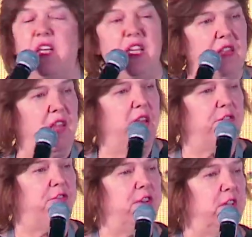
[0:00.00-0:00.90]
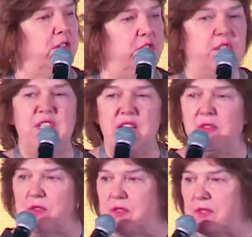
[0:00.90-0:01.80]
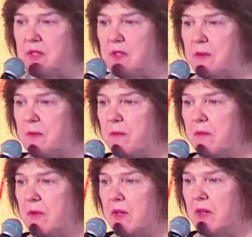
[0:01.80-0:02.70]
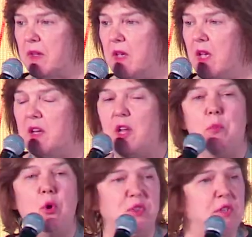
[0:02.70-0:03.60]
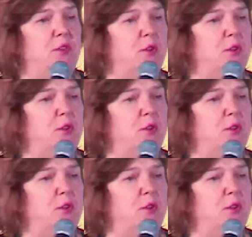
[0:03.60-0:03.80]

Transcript: in that field, you dance. Now, most of you